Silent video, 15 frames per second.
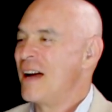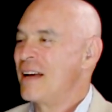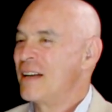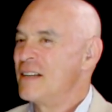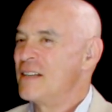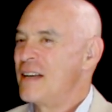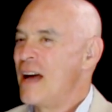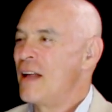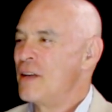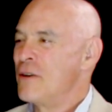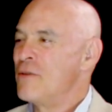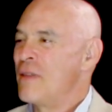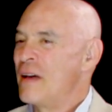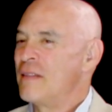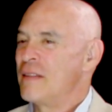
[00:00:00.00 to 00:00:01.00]
I can tell
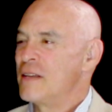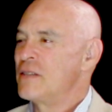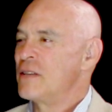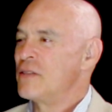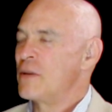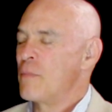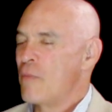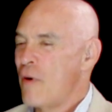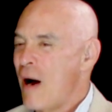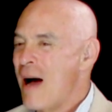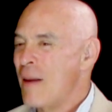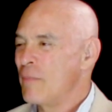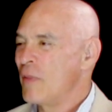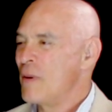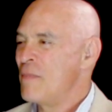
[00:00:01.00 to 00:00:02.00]
you that this is a
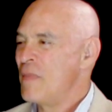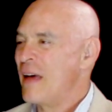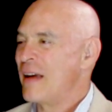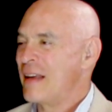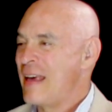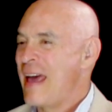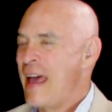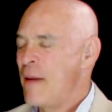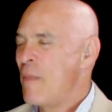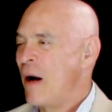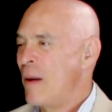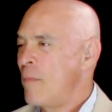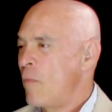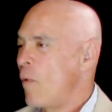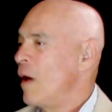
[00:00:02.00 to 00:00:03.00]
problem that came
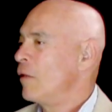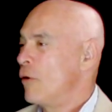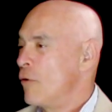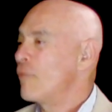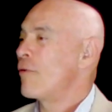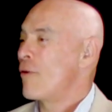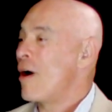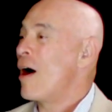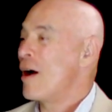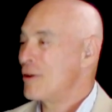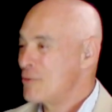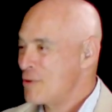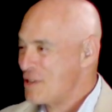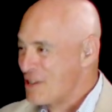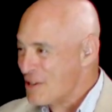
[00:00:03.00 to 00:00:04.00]
up well over
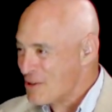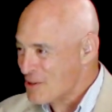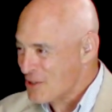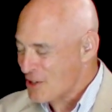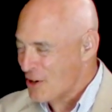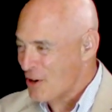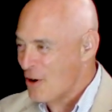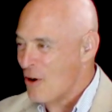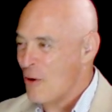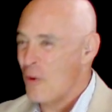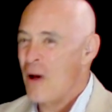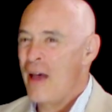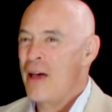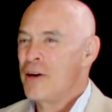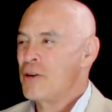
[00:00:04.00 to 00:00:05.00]
100 years ago.
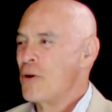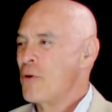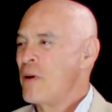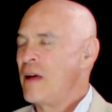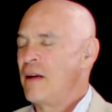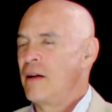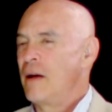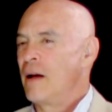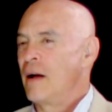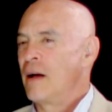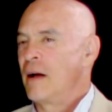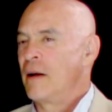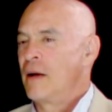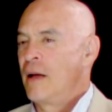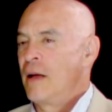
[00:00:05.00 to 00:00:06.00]
During
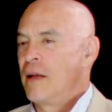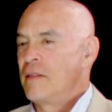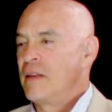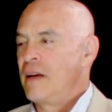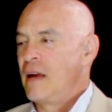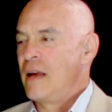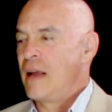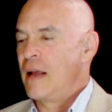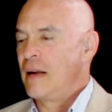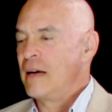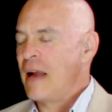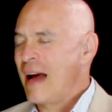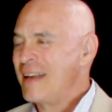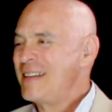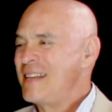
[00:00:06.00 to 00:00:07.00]
the
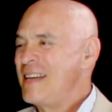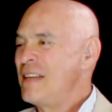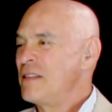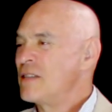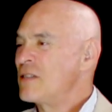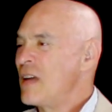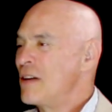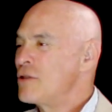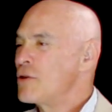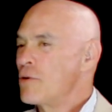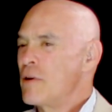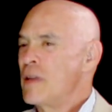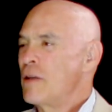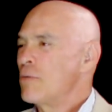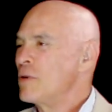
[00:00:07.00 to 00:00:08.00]
19th
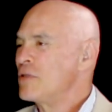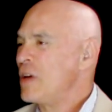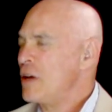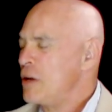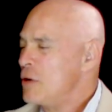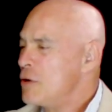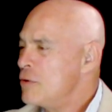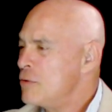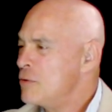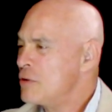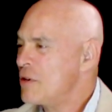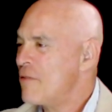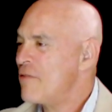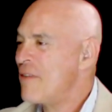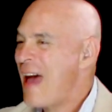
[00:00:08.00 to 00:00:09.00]
century, there was a
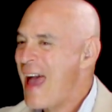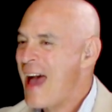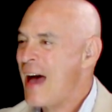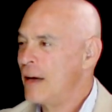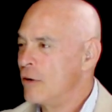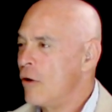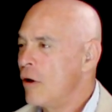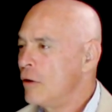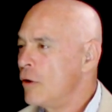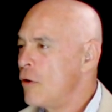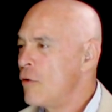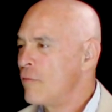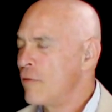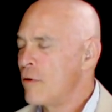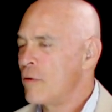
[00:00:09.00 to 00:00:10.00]
huge fad all
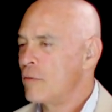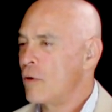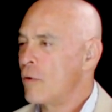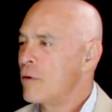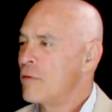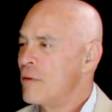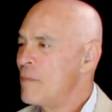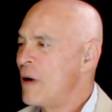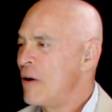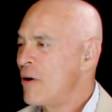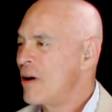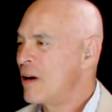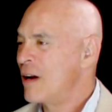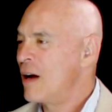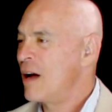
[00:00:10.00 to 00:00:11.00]
over North
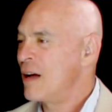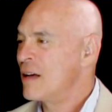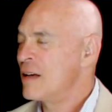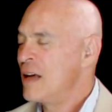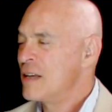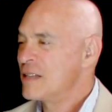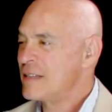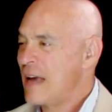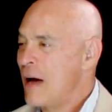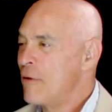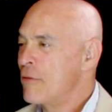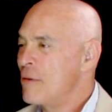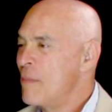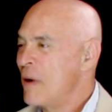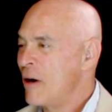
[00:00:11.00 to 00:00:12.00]
America,
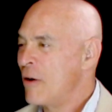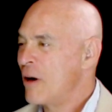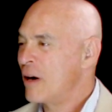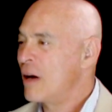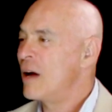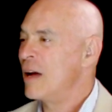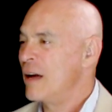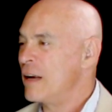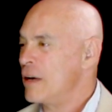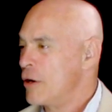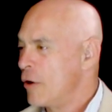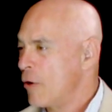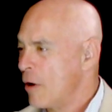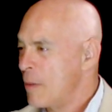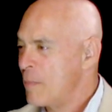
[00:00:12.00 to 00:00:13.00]
South America, and
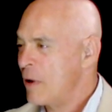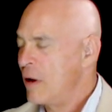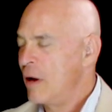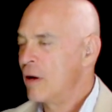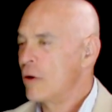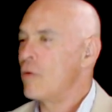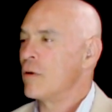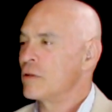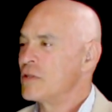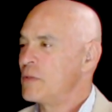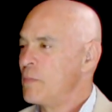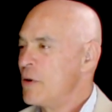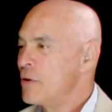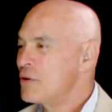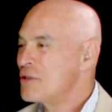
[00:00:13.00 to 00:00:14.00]
Europe called
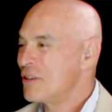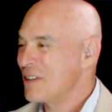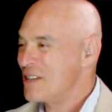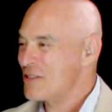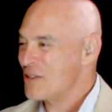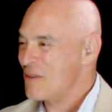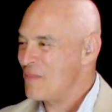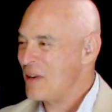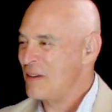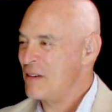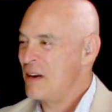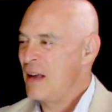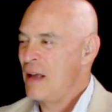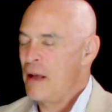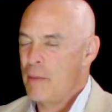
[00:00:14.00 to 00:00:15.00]
spiritualism. And